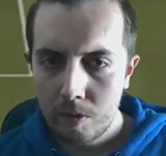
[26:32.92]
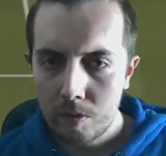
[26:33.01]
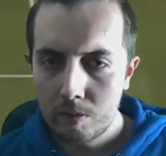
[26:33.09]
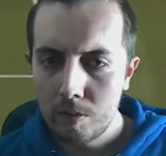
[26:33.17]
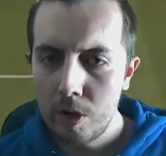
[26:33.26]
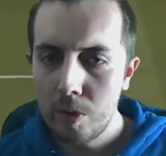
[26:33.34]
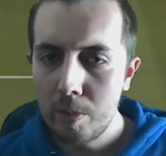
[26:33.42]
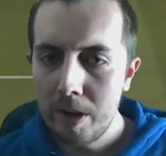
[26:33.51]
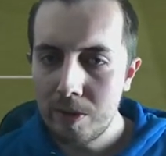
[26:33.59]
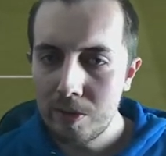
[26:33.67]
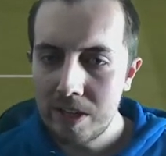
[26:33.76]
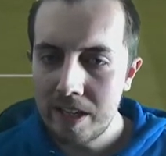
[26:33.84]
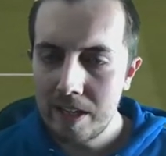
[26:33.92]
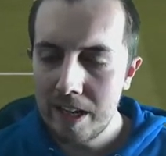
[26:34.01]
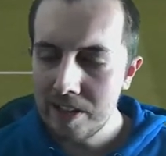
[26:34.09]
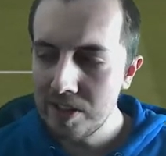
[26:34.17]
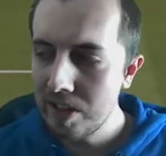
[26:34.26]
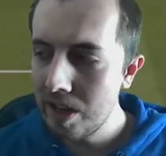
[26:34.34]
The old penalty.
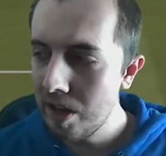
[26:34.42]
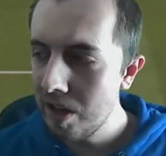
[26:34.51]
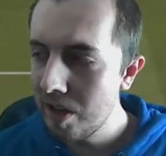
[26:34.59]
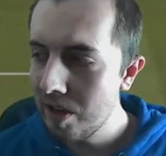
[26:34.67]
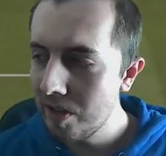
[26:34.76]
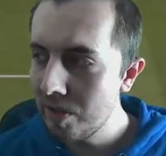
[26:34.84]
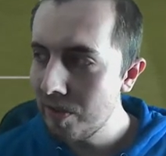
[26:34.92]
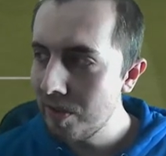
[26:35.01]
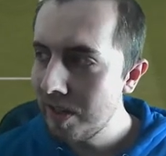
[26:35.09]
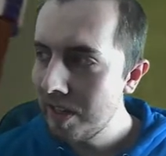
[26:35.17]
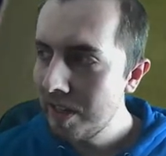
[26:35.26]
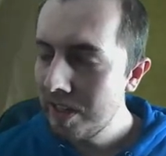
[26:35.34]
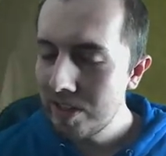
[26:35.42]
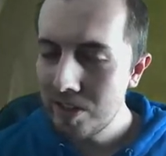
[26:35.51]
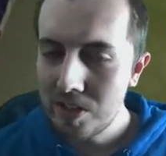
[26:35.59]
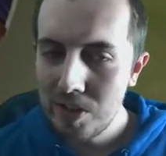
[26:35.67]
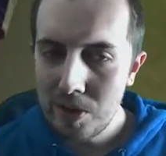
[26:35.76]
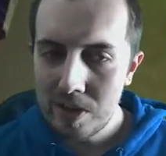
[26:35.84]
Let's go.
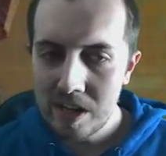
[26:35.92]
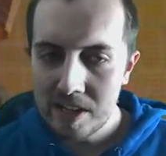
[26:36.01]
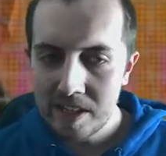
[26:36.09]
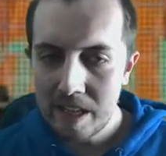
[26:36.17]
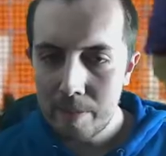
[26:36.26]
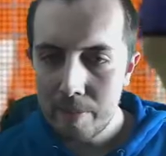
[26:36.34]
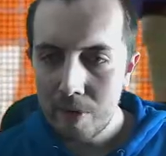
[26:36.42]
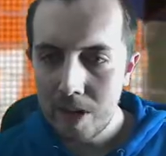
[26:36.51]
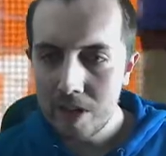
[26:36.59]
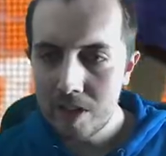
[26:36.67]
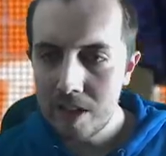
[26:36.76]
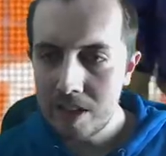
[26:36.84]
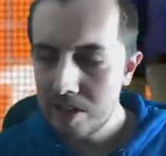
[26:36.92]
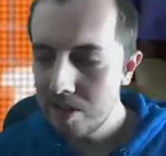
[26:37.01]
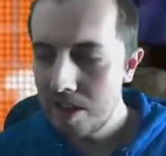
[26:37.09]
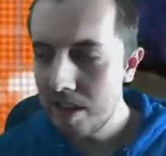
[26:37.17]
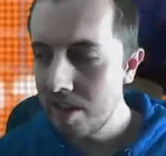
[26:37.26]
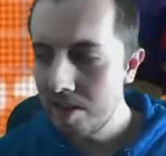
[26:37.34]
Just utilising that bridge, and then just, like,